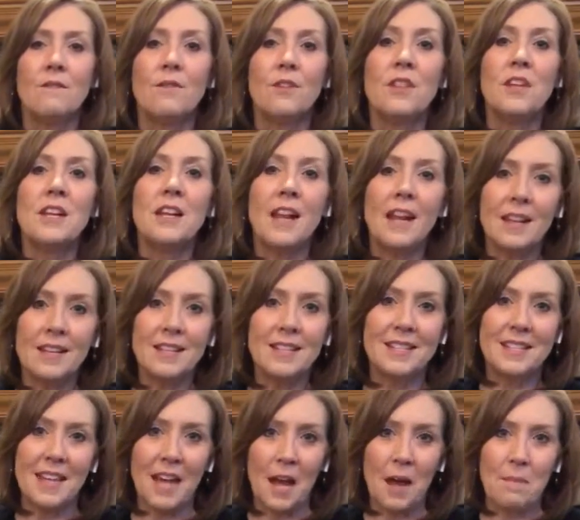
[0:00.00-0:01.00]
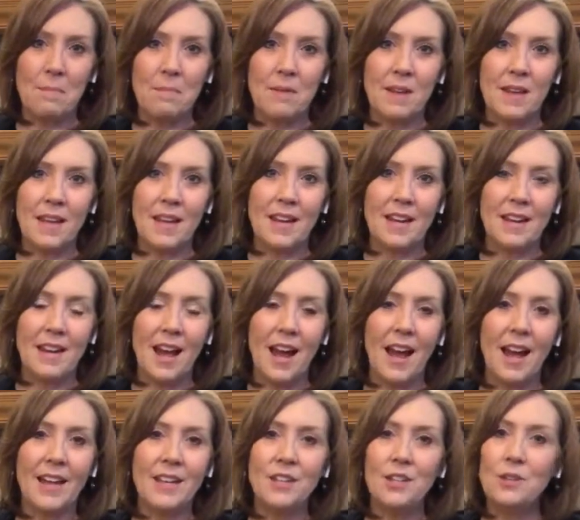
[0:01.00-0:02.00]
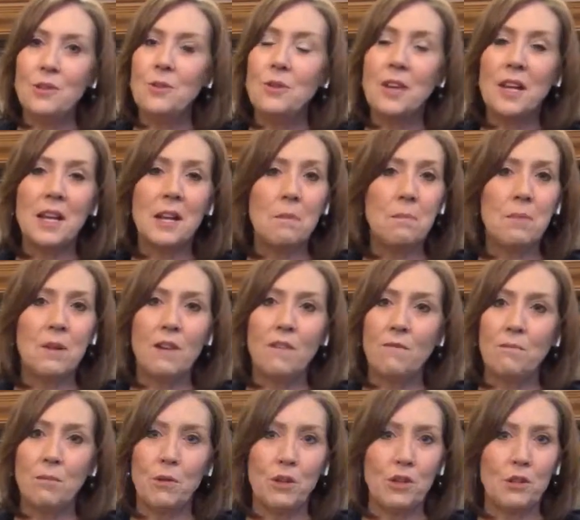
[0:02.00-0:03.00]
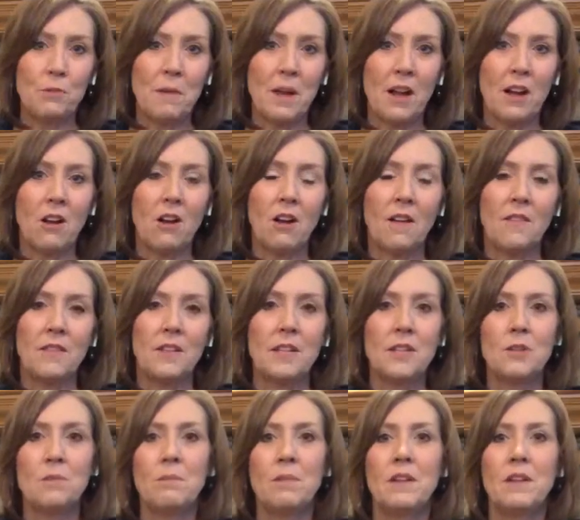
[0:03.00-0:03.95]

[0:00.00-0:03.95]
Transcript: For the next step, and I do get a bit of pushback on this,